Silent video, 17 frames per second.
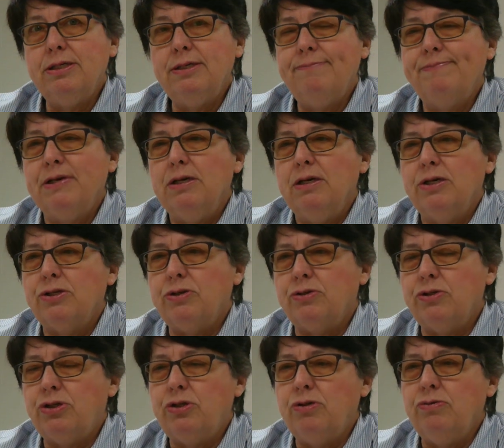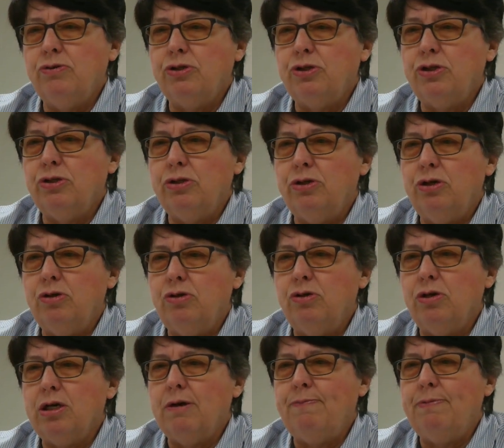Mm-hmm. So the students could
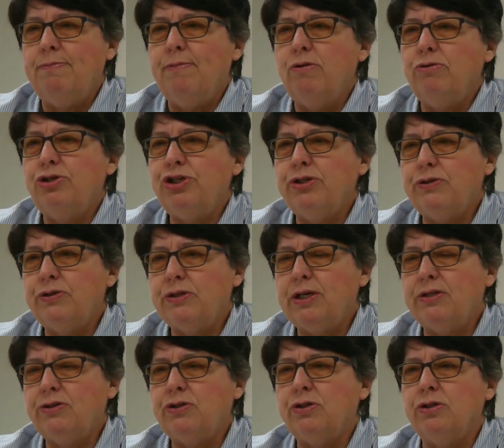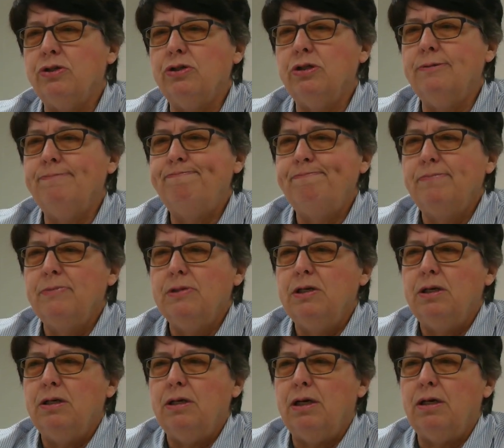hook up a motion sensor.
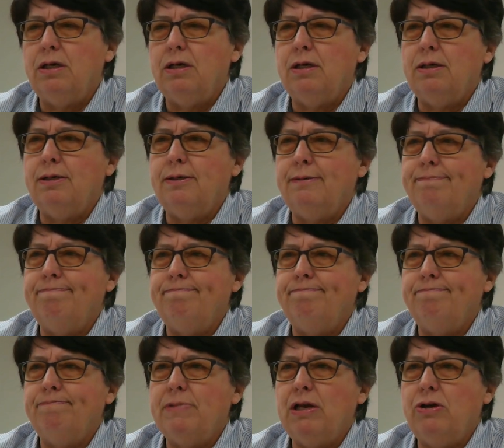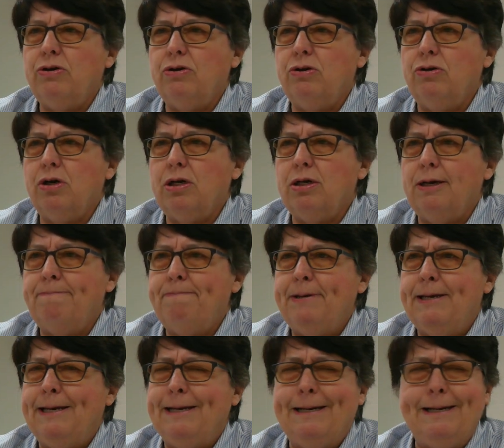They could hook
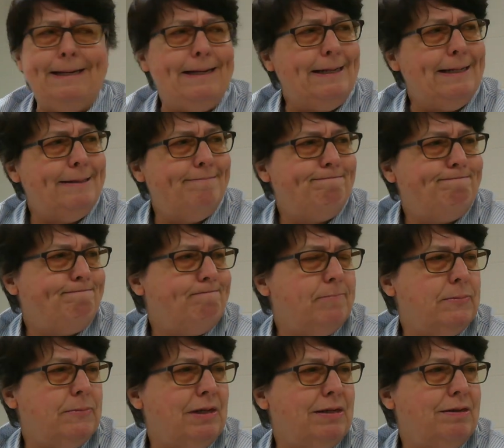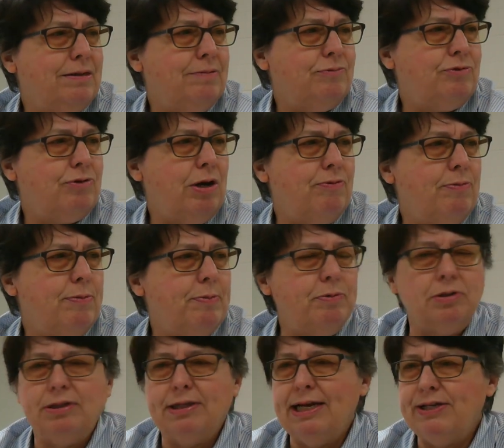up
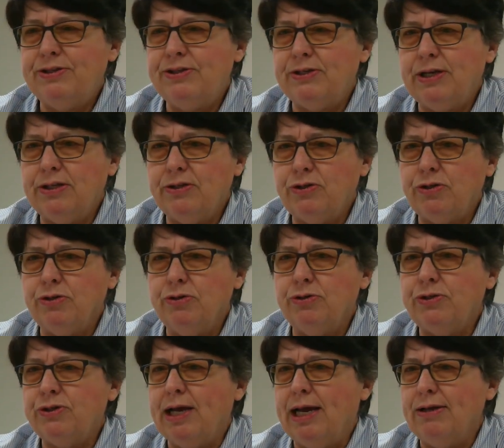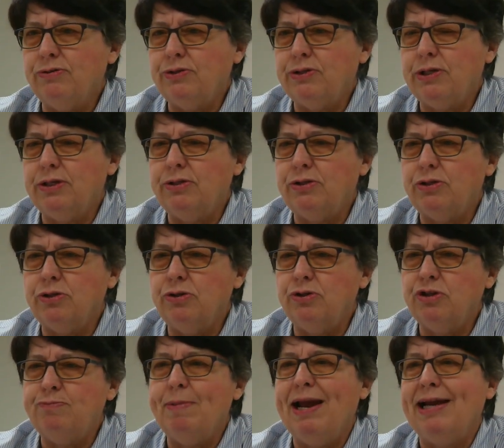light sensors, sound
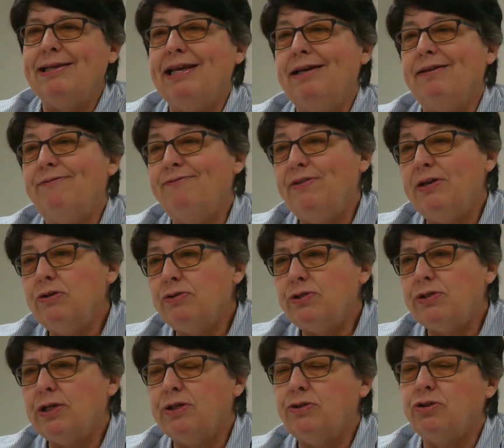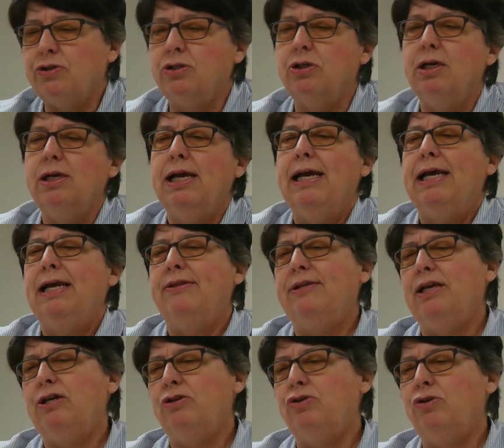sensors, magnetic field sensor, and
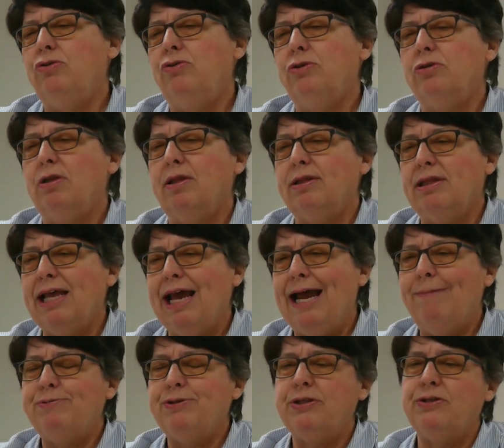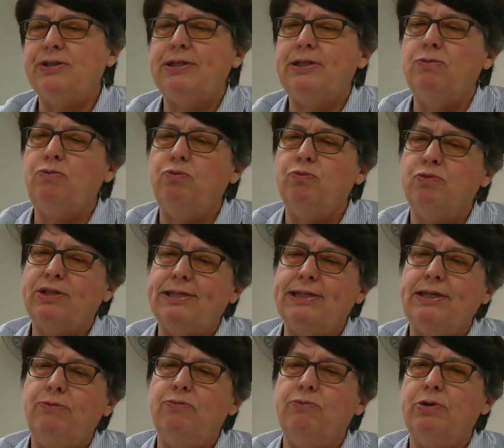they could do their labs and
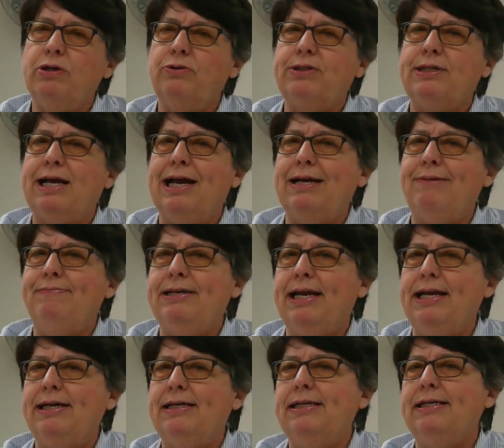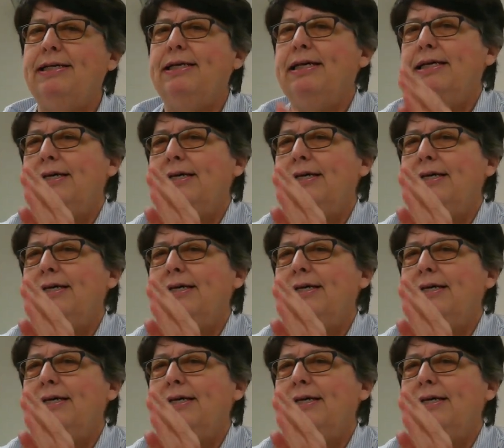see real-time data